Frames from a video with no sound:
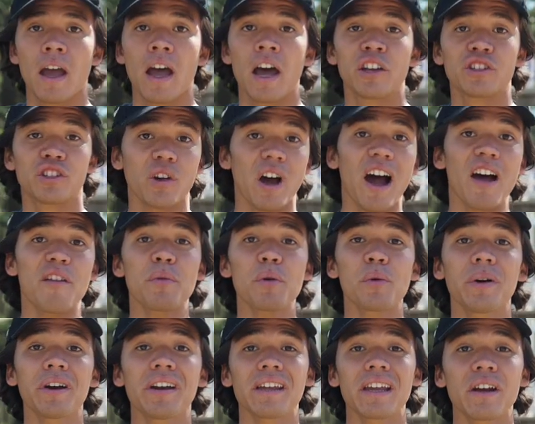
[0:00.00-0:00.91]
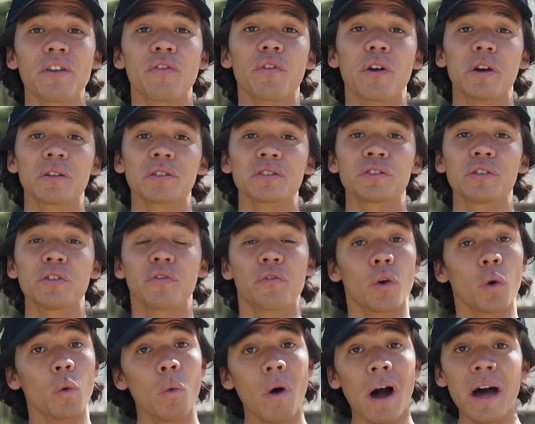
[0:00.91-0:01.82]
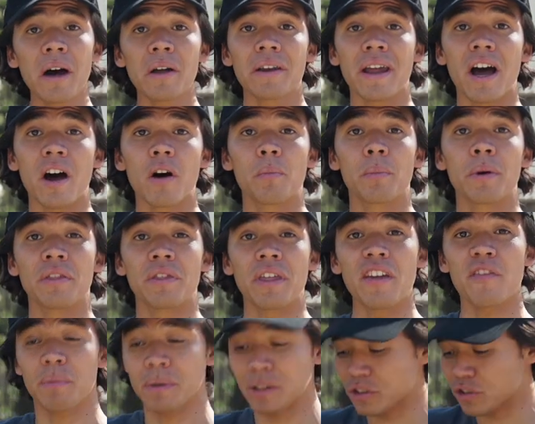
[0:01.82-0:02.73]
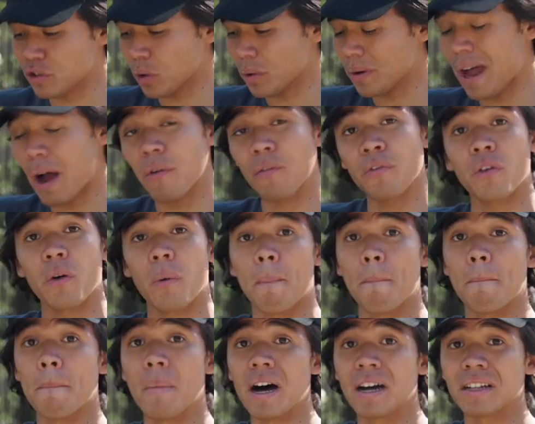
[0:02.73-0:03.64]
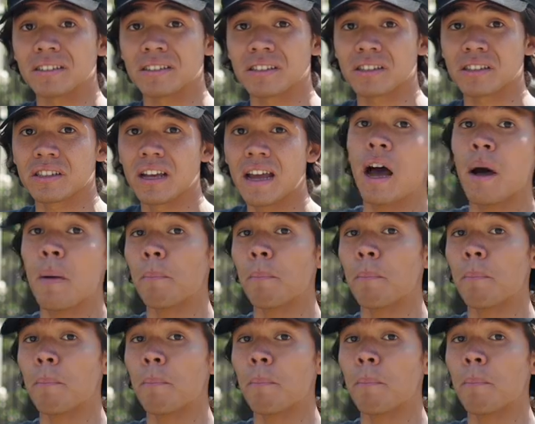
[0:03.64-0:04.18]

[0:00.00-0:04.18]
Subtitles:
So I've been wanting to get a Feral suit for a while now, but they've been sold out for months.